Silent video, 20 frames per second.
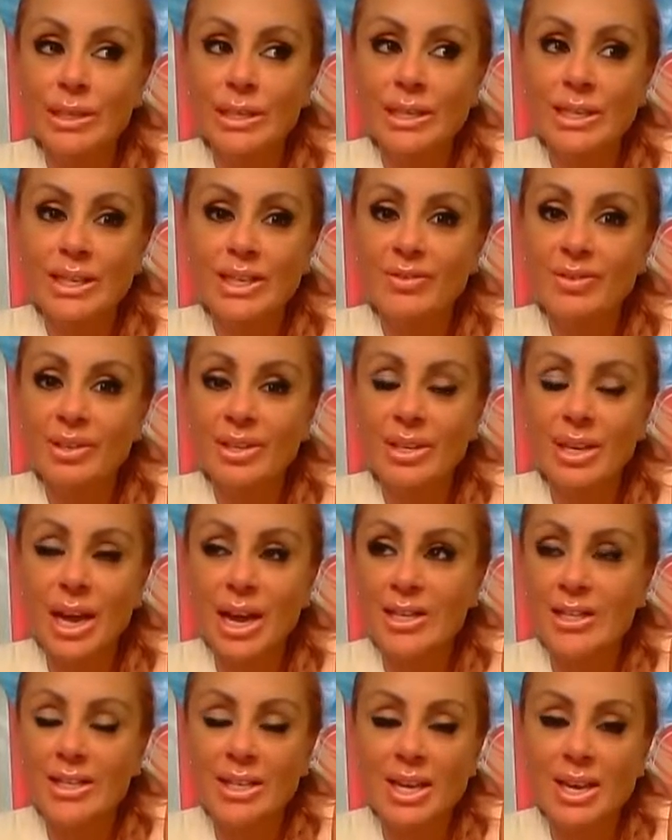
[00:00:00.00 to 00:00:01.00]
every,
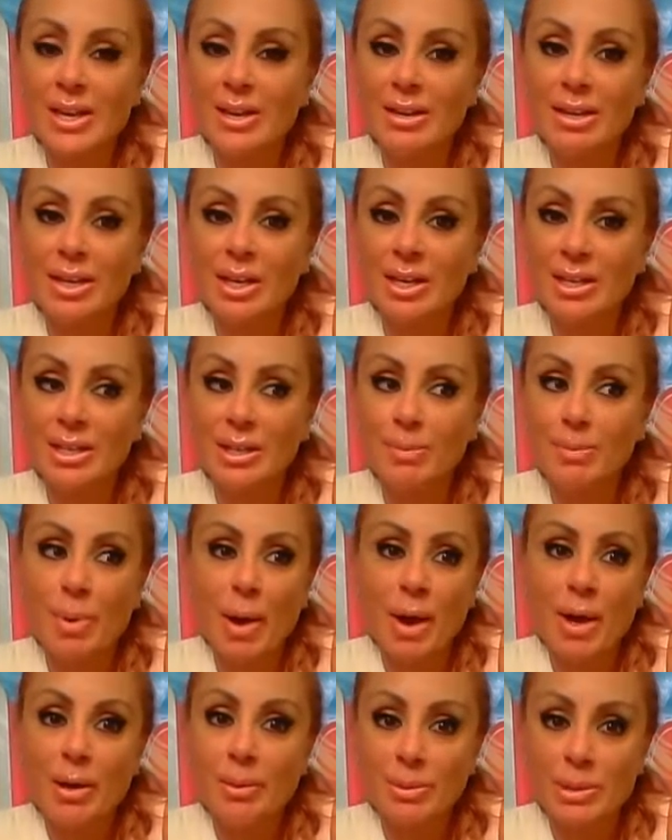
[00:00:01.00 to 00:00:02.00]
it's like it's a
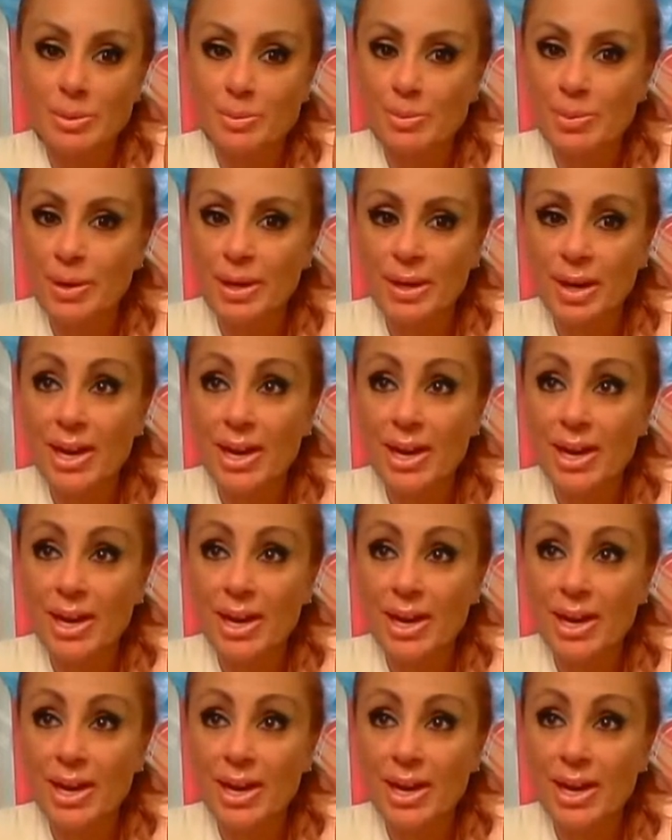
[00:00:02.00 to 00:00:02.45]
bottomless pit.